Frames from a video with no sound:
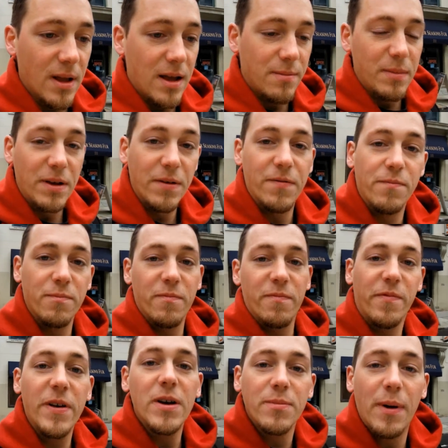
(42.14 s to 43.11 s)
and me
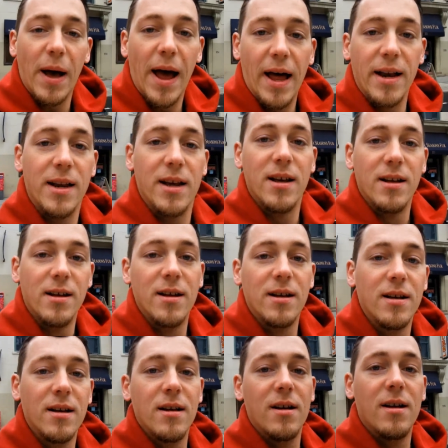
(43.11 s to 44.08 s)
feel bad.
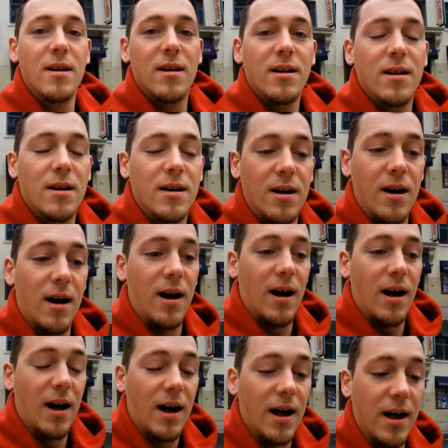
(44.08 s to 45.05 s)

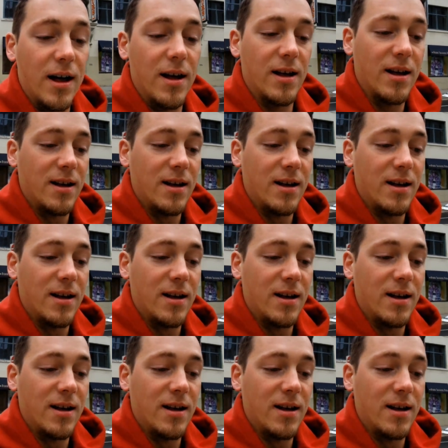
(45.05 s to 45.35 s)
Uh,